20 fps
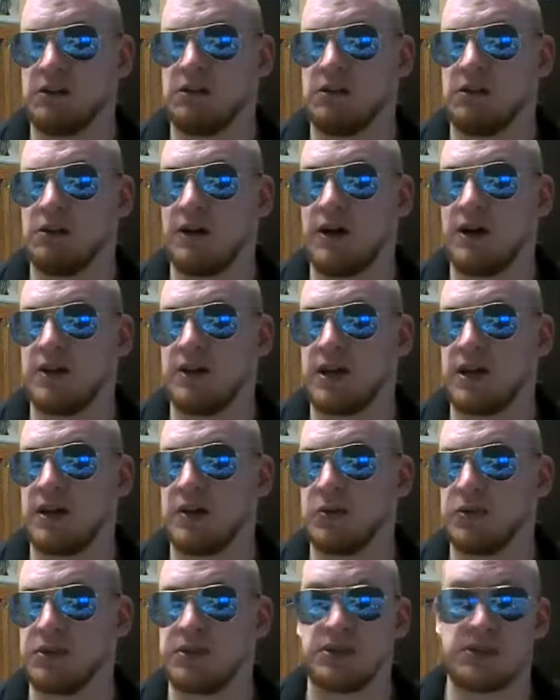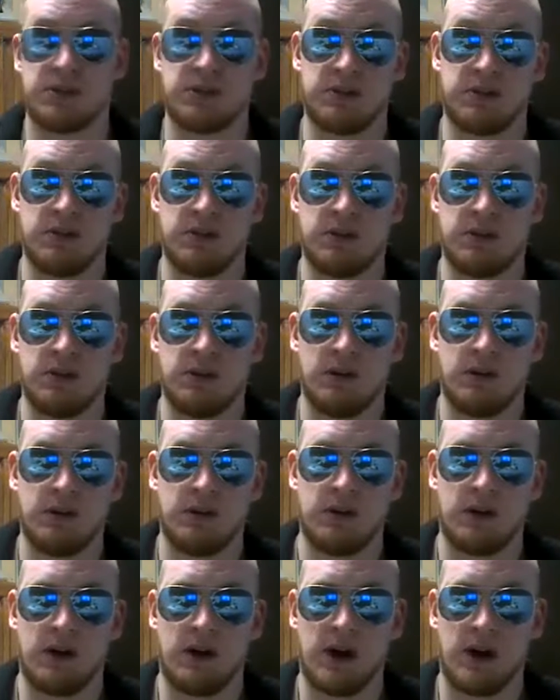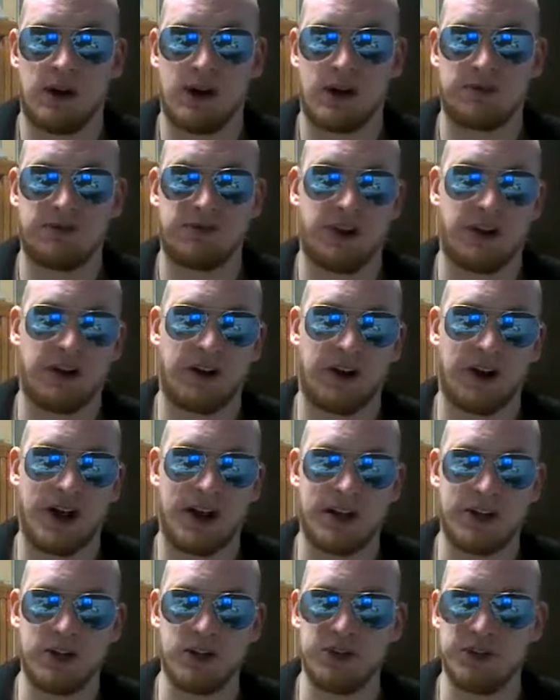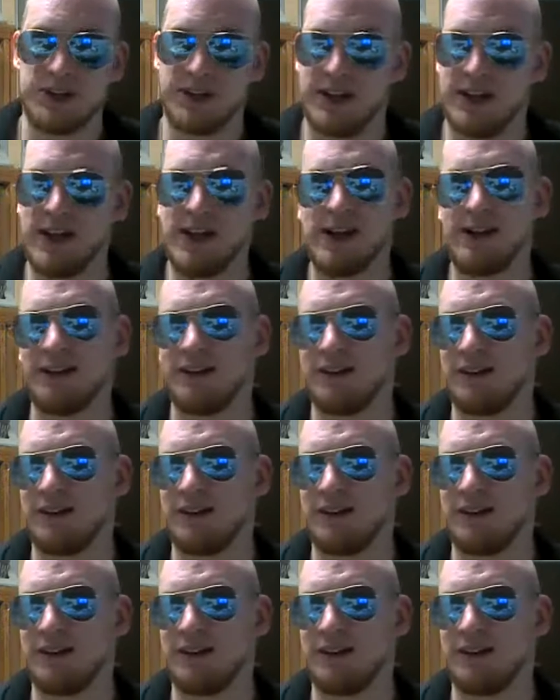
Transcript: now that I figured out how to use it again,